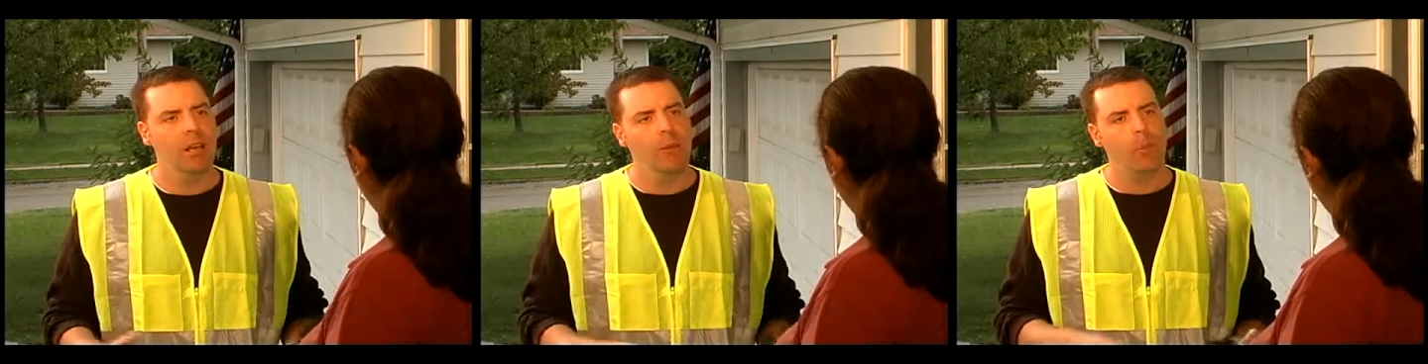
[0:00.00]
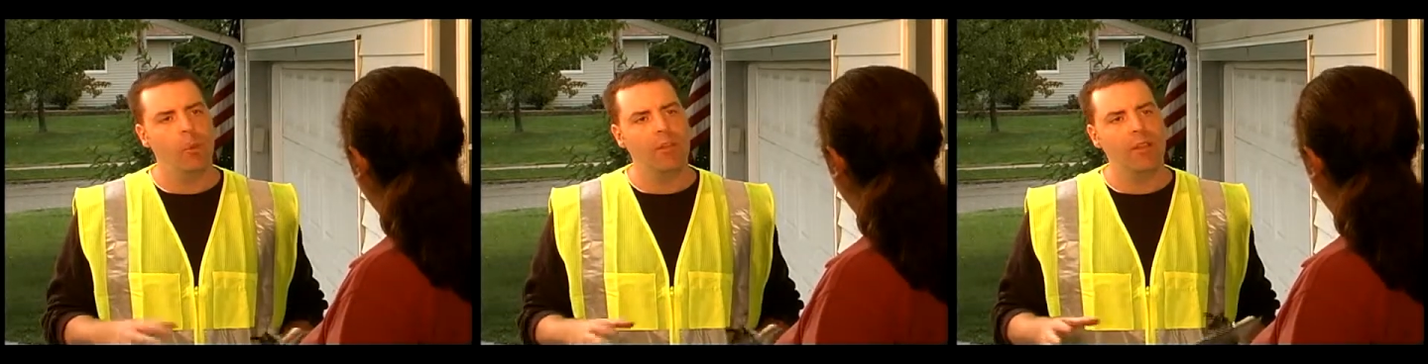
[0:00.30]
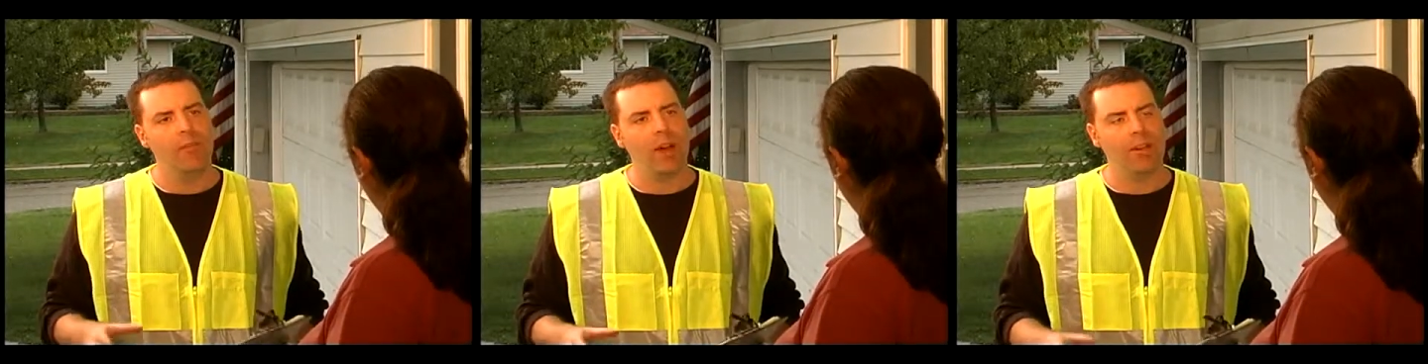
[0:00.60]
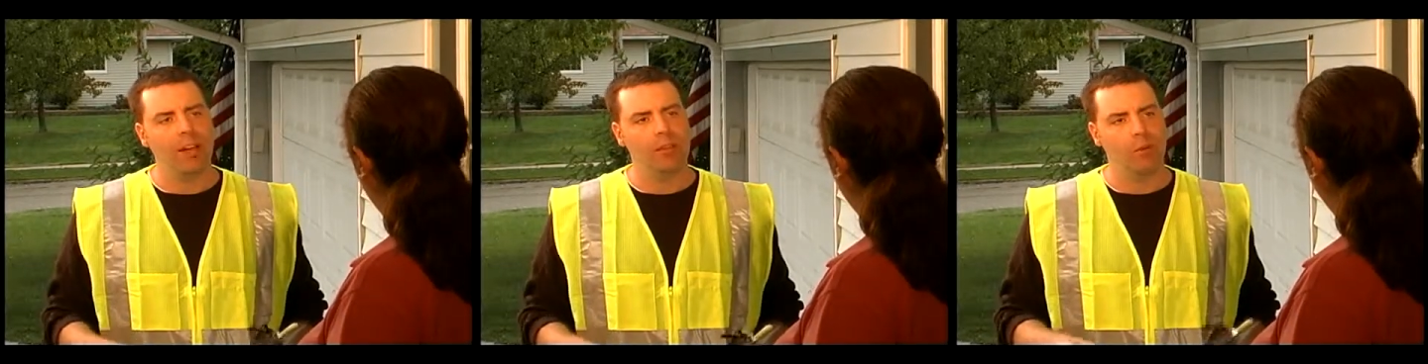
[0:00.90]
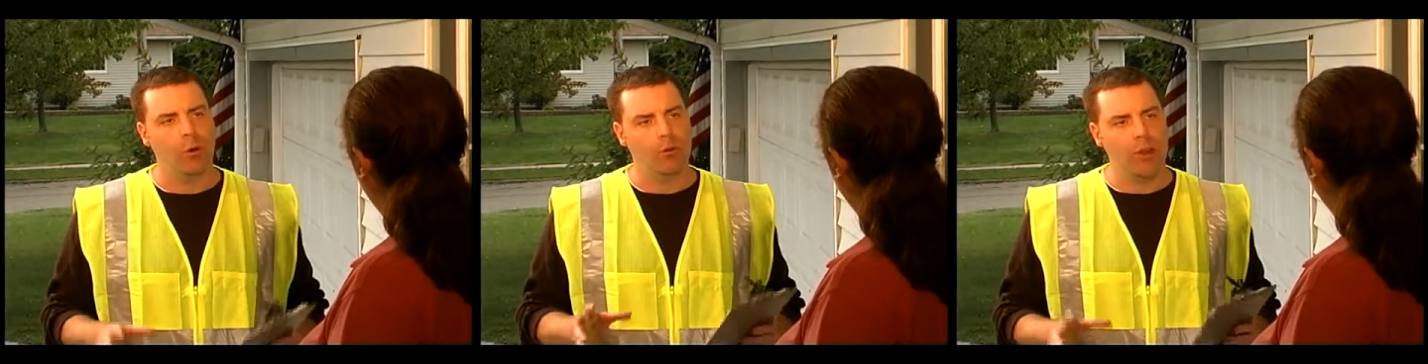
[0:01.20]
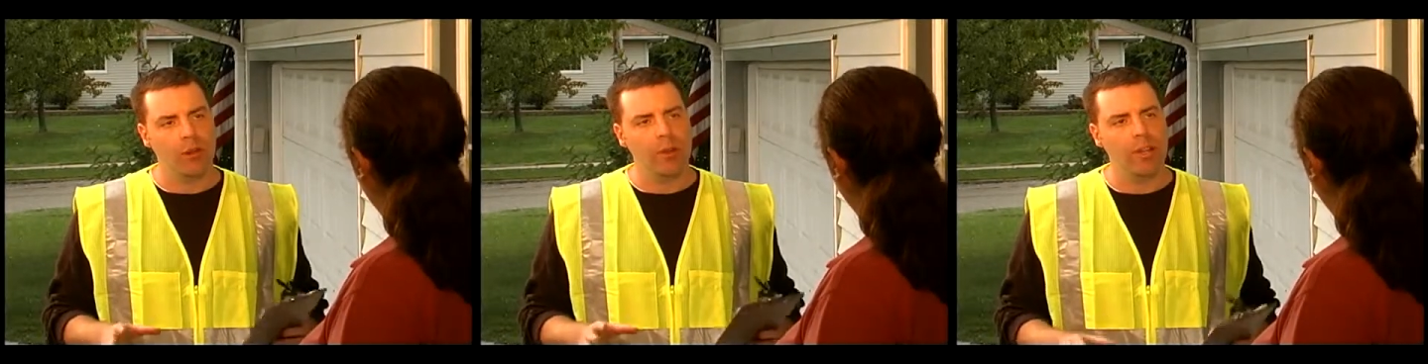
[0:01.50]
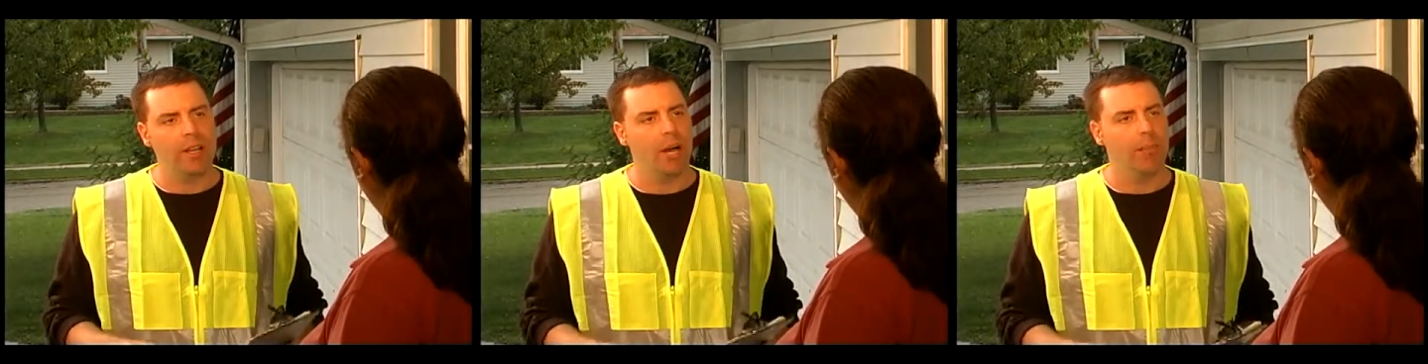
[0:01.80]
Companies who implement Chris's
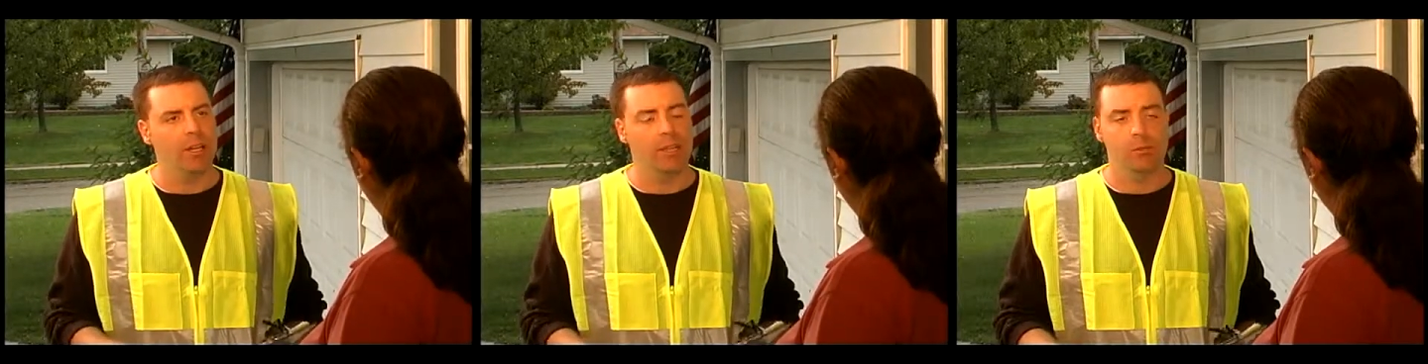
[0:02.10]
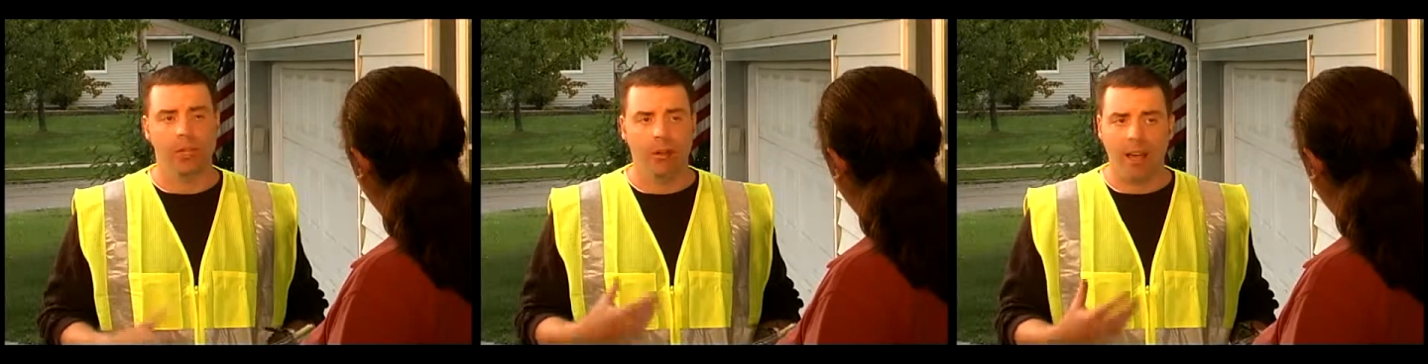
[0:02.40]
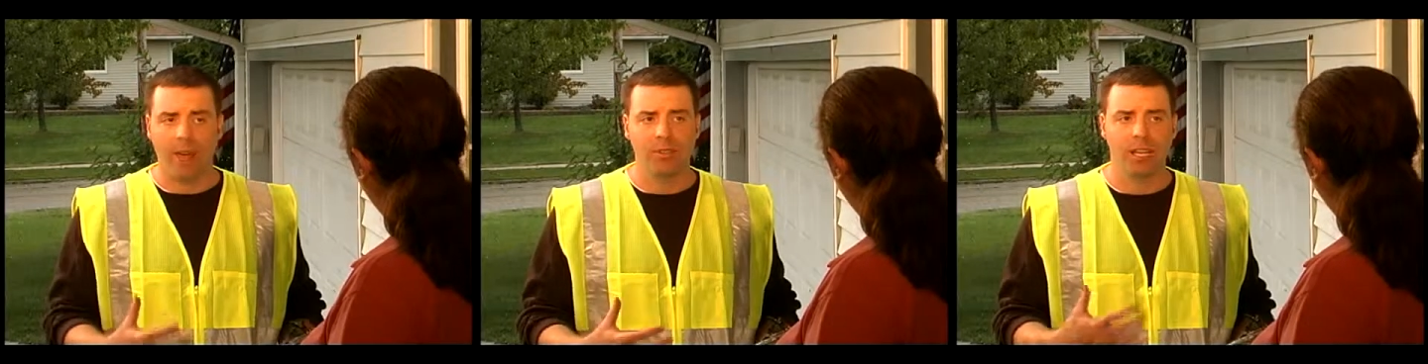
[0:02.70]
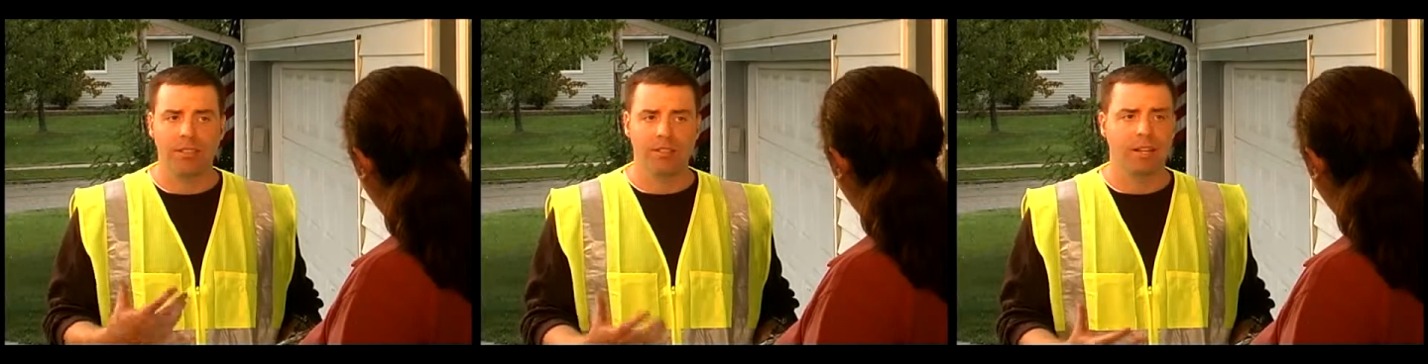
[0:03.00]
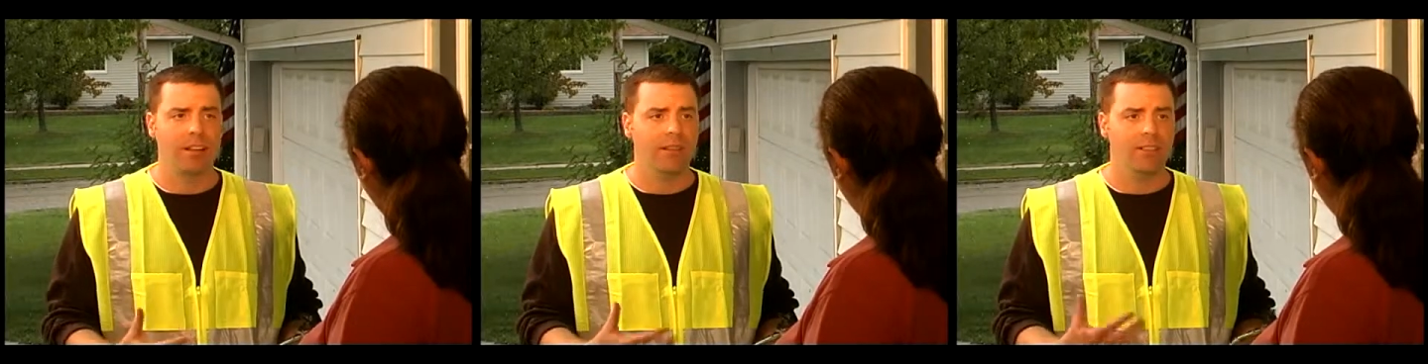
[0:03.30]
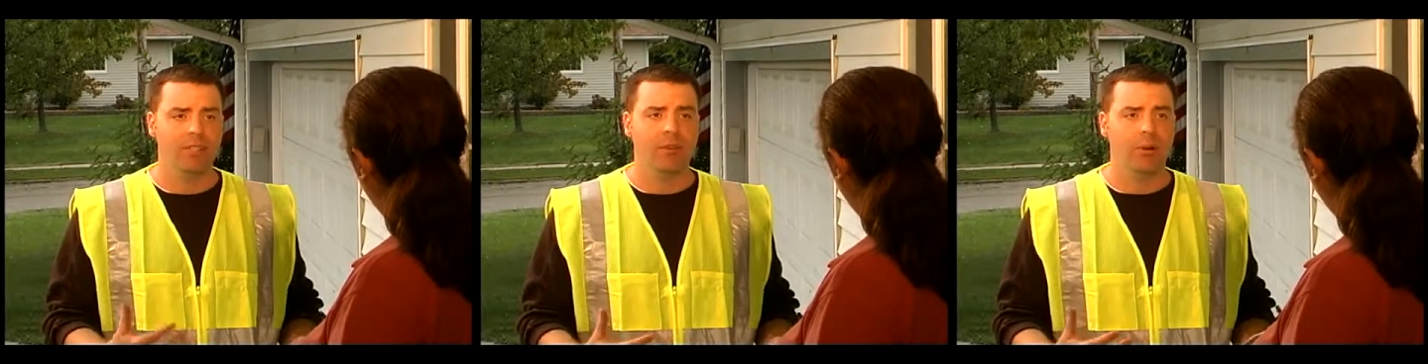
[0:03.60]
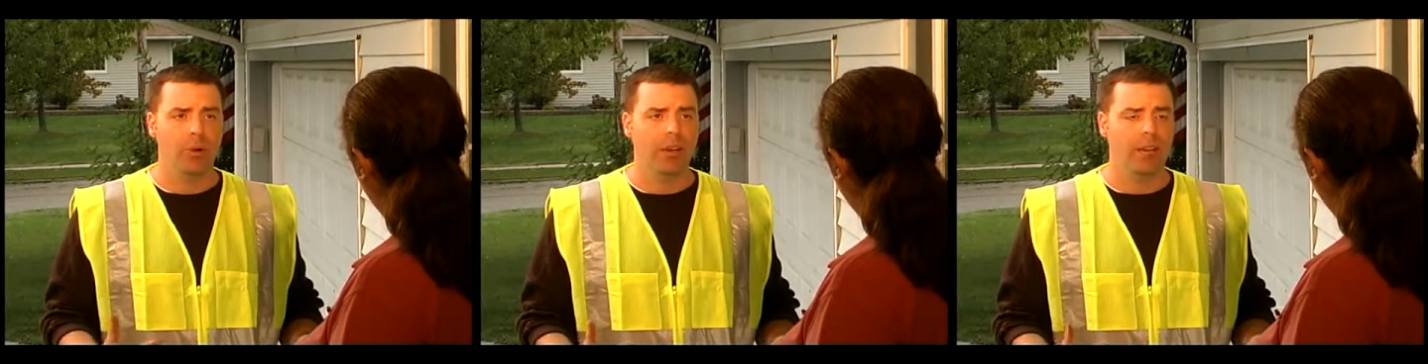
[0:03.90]
techniques are turning their results around
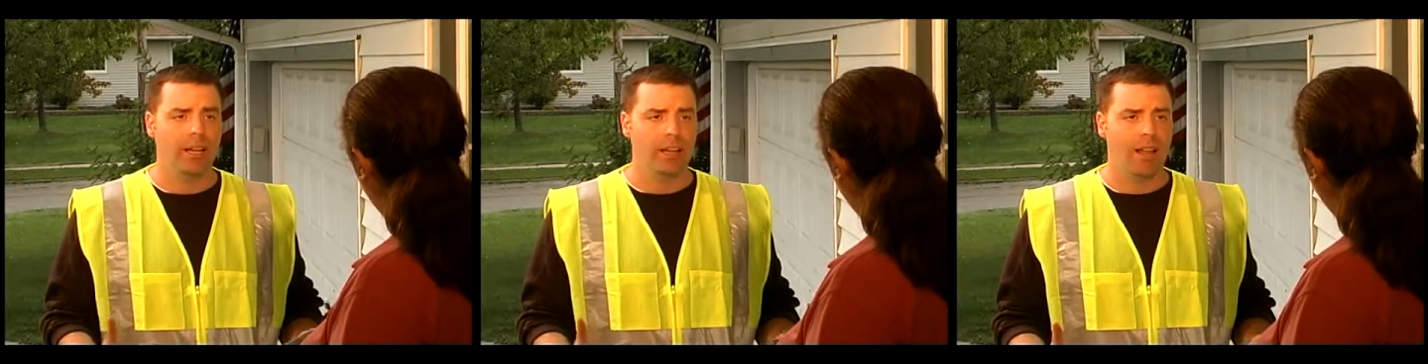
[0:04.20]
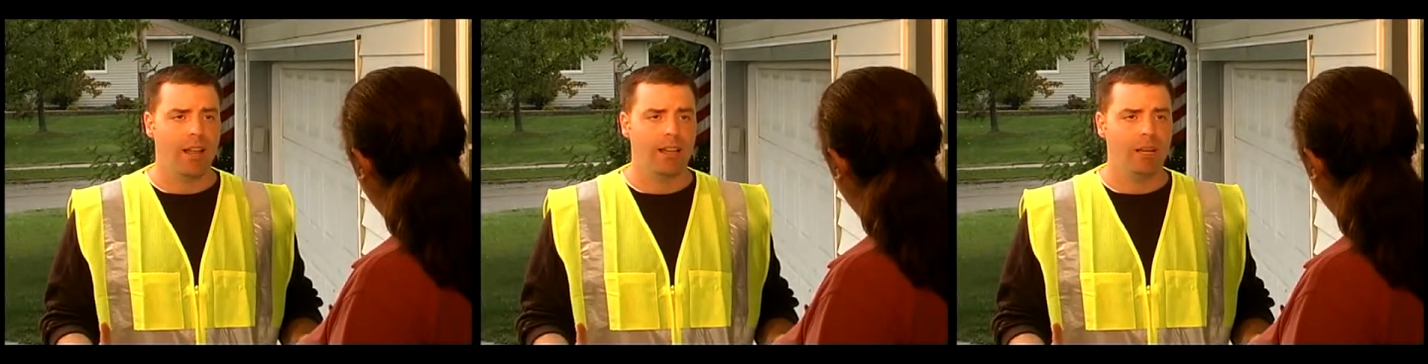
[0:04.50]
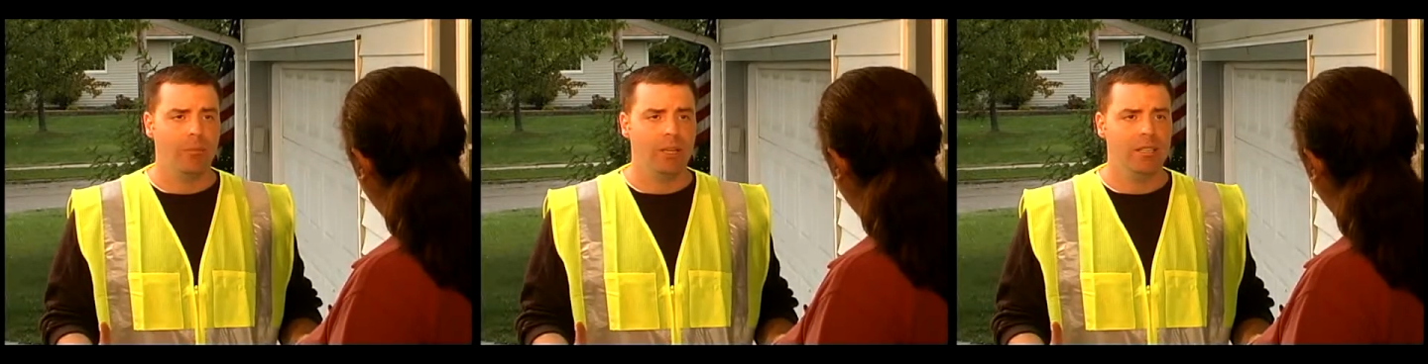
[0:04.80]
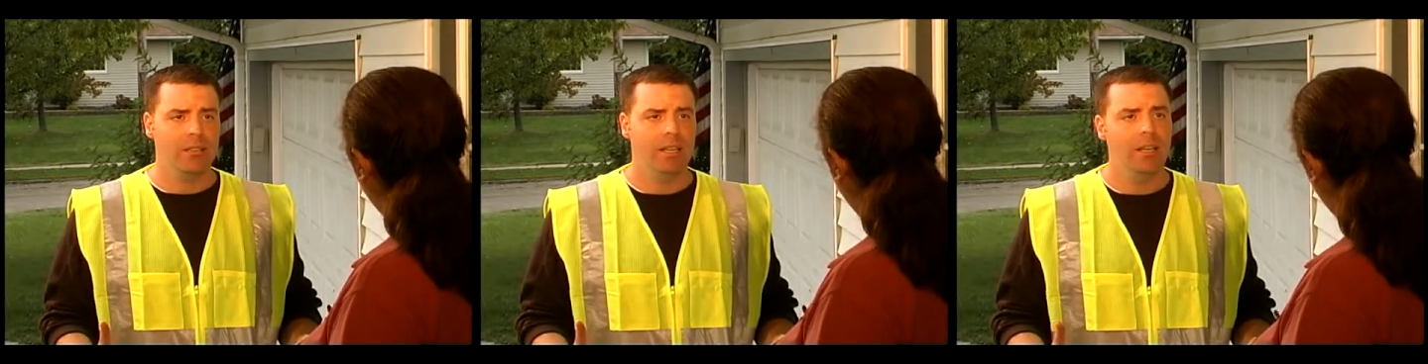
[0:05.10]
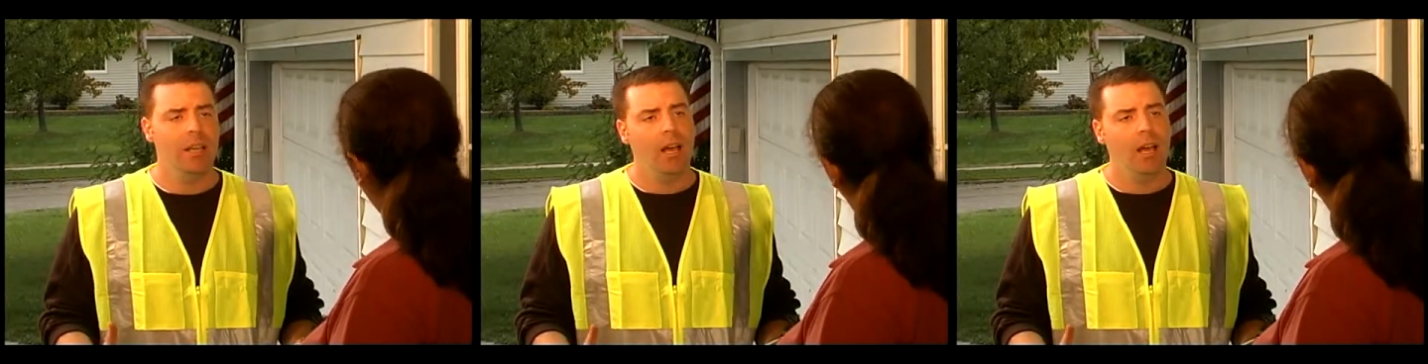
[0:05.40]
virtually overnight with his system.